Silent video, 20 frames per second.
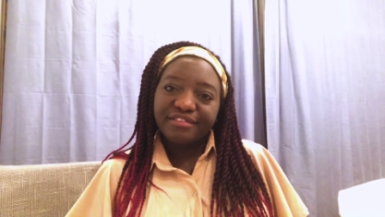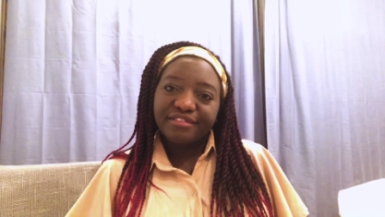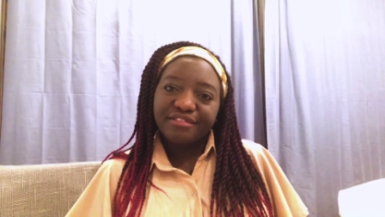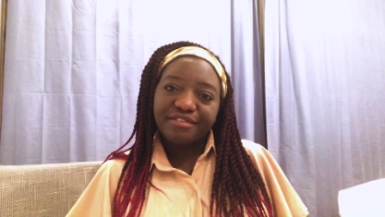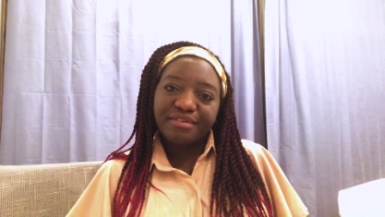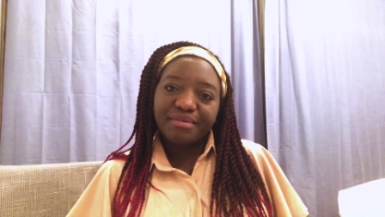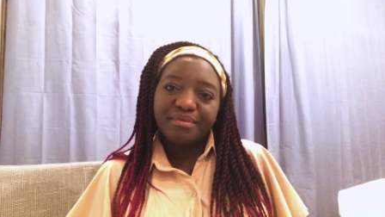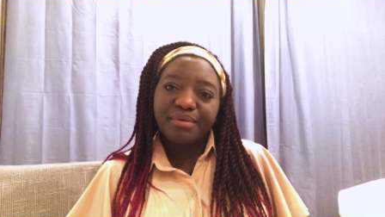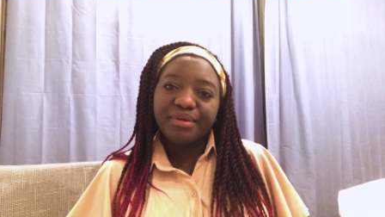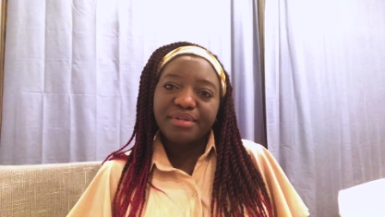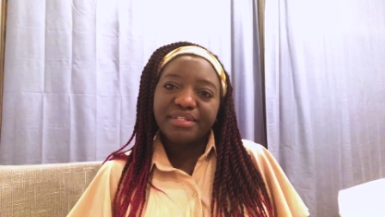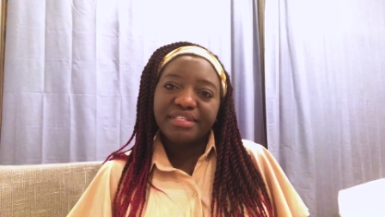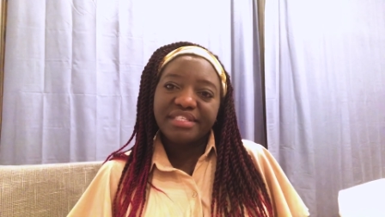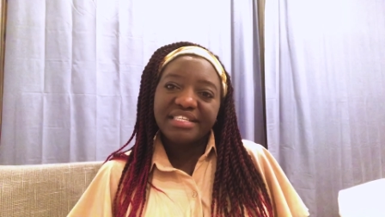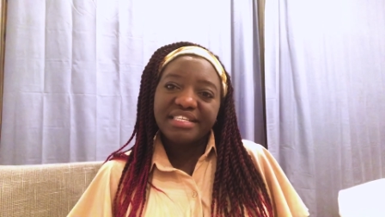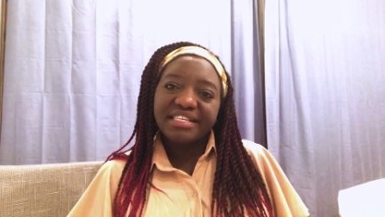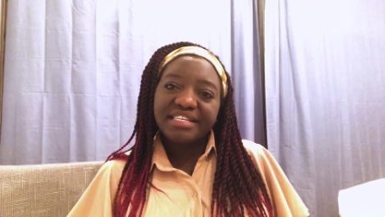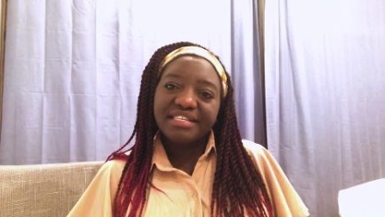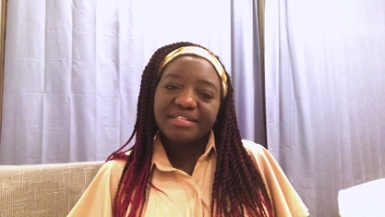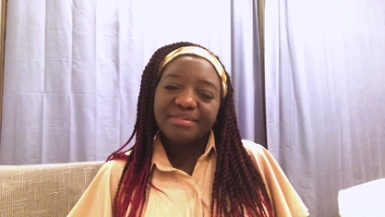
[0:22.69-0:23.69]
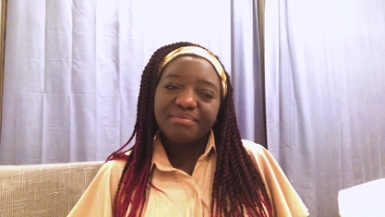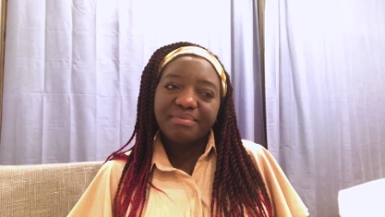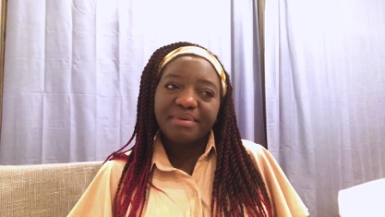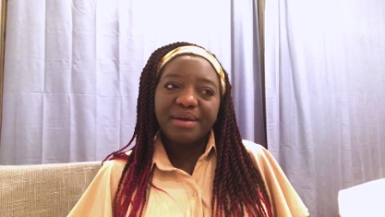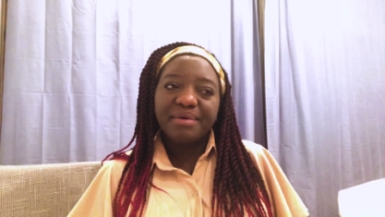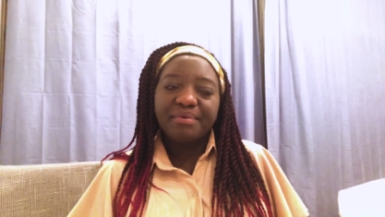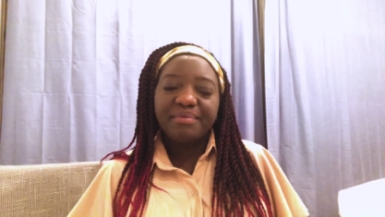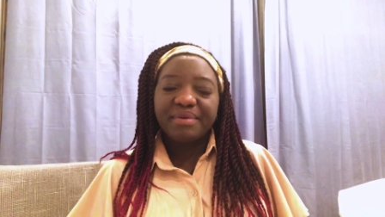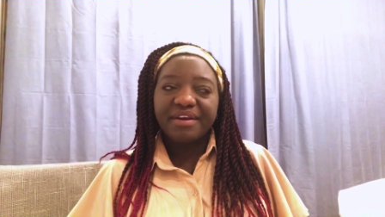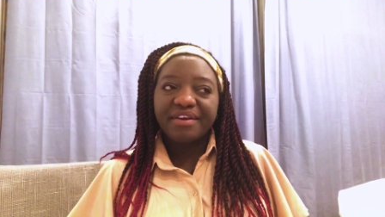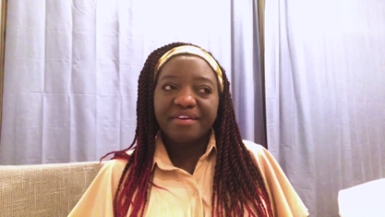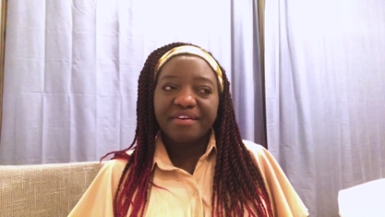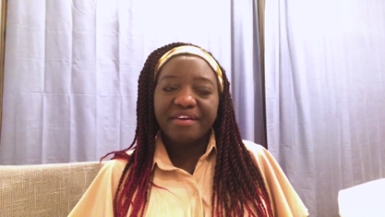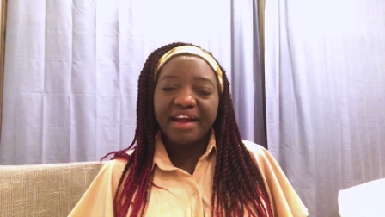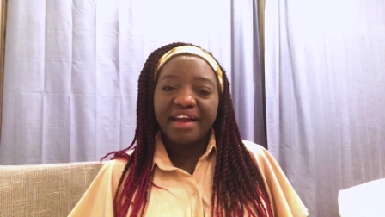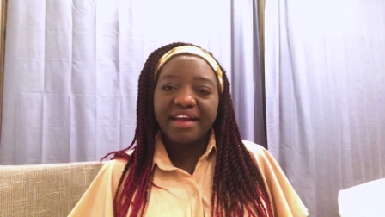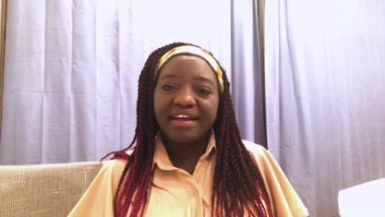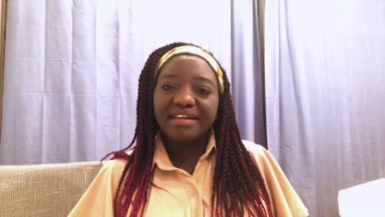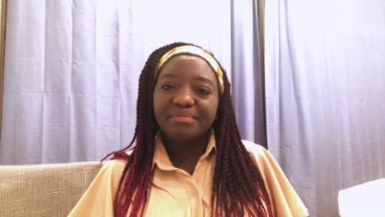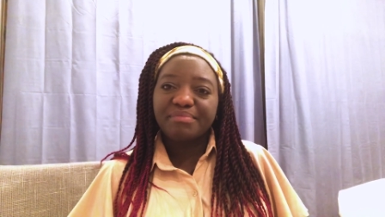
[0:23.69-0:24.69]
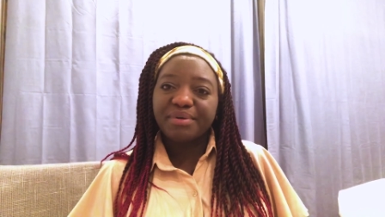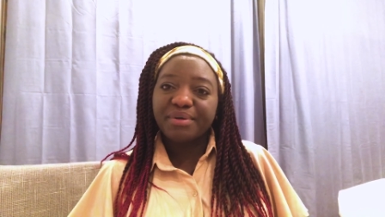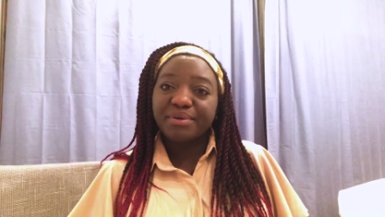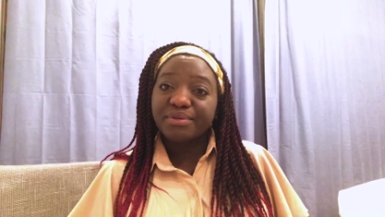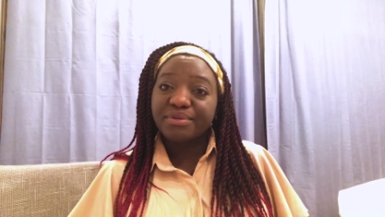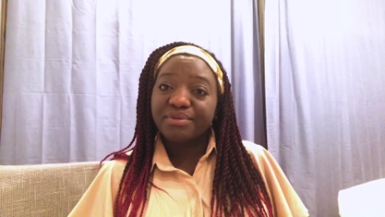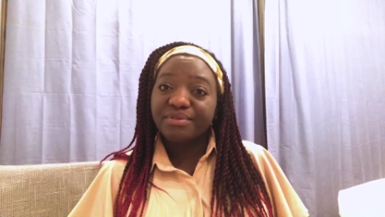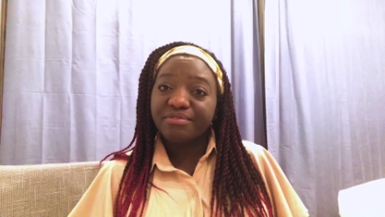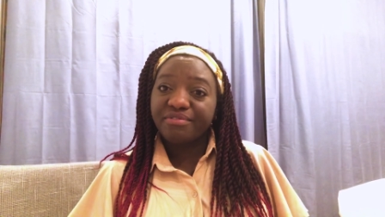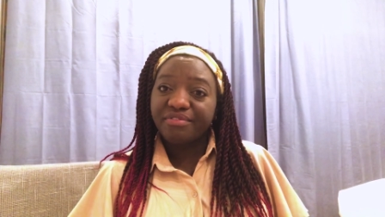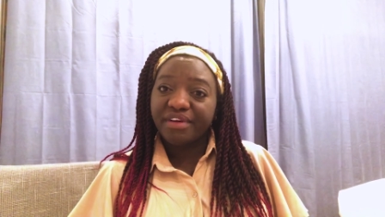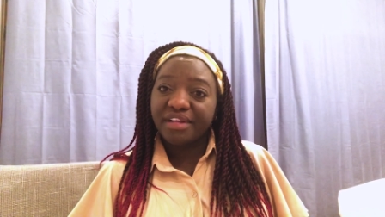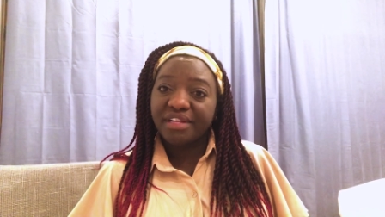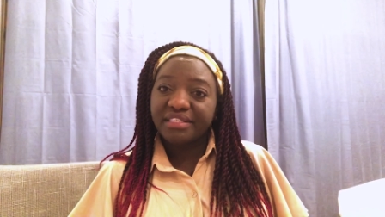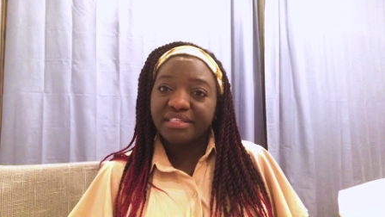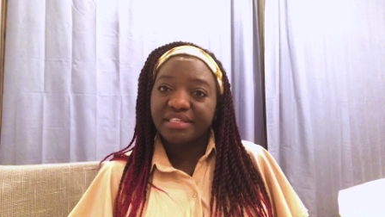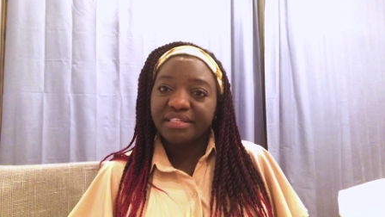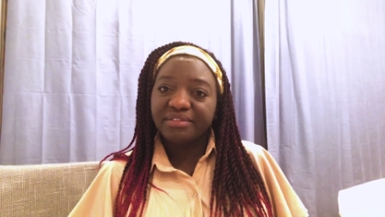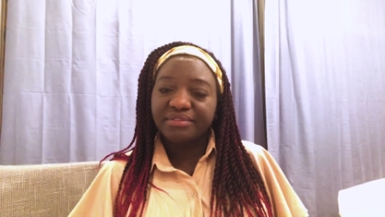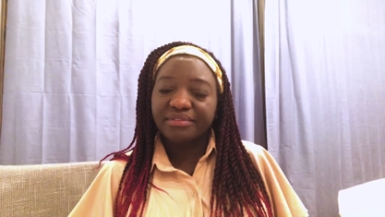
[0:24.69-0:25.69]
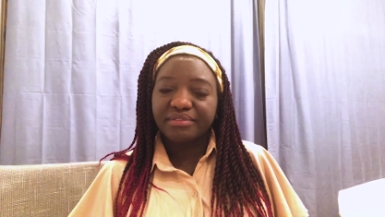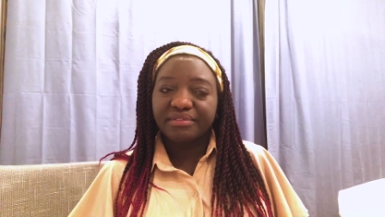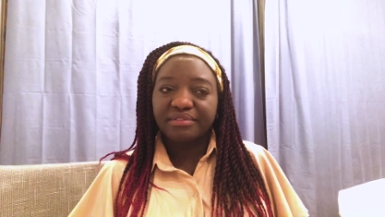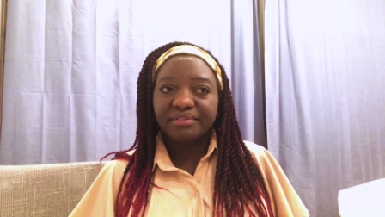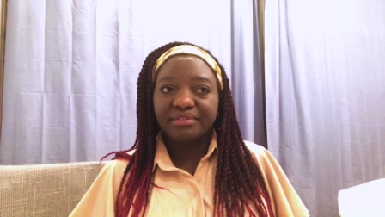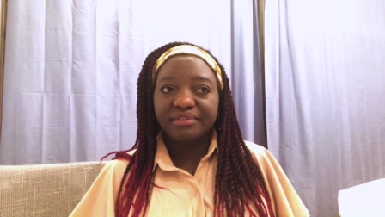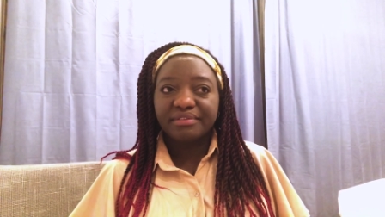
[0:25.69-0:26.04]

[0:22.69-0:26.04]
From all the days where we cried because we fell down,